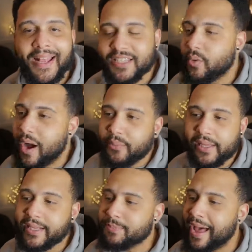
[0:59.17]
So I
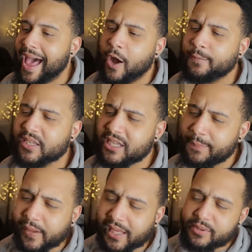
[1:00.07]
release my albums
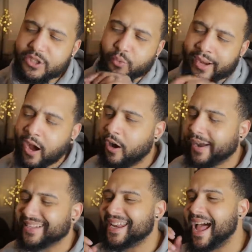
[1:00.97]
typically between
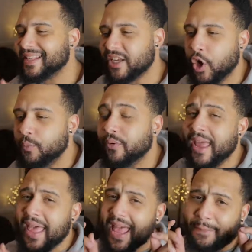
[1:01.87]
August and October,
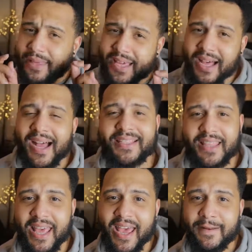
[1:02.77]
and because of
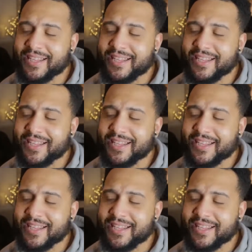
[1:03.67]
that, I